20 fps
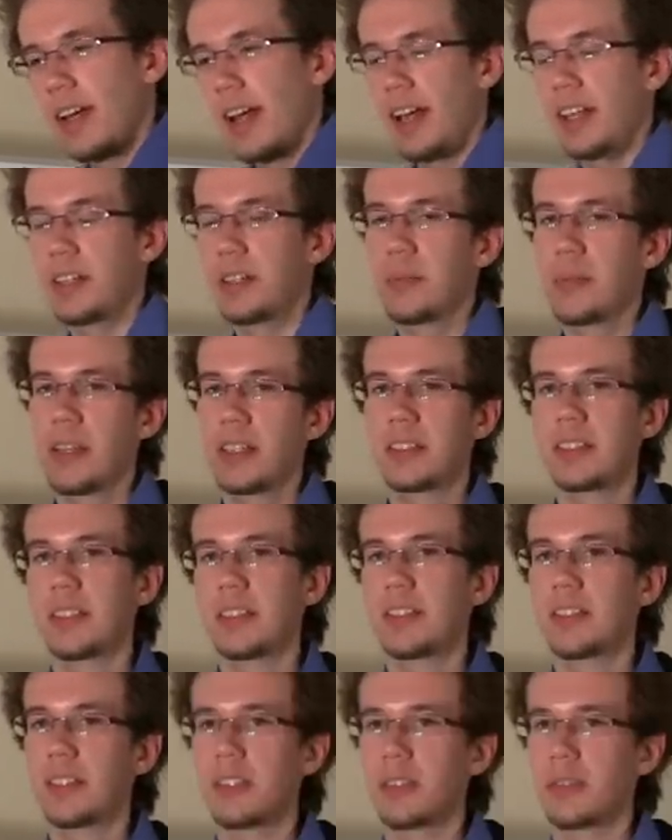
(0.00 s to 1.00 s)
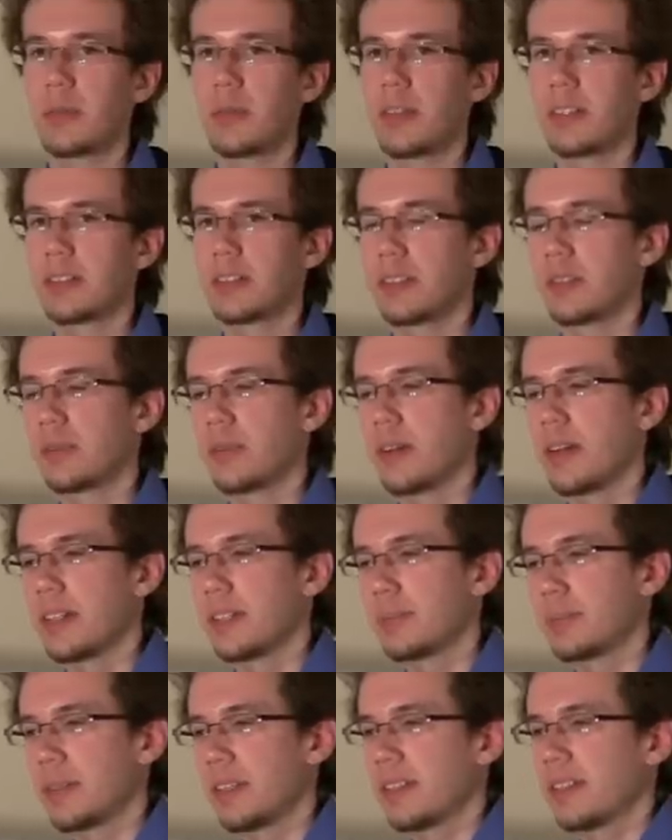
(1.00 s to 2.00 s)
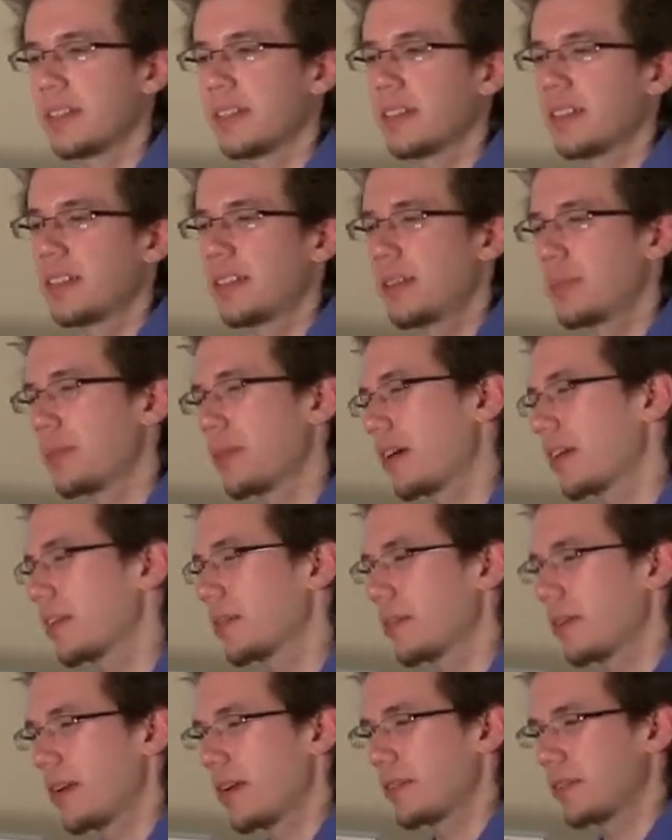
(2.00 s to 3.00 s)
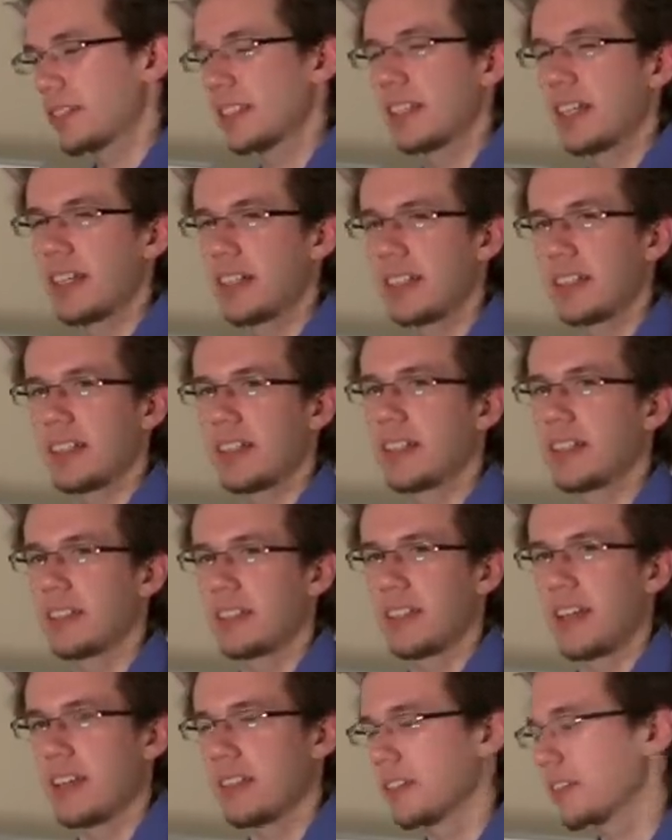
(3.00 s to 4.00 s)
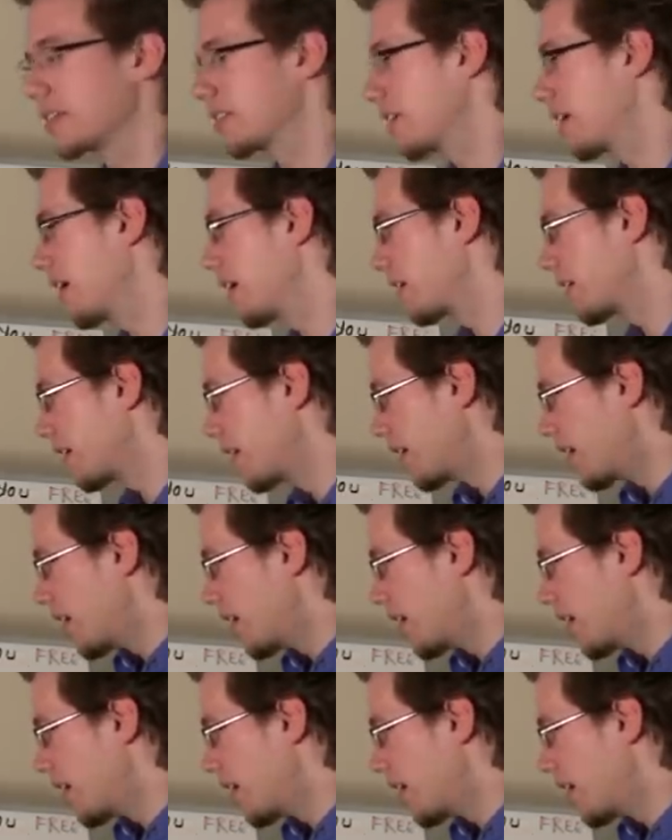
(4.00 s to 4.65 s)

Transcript: and you might see 2 once or twice, but you probably won't ever see anything else other than that.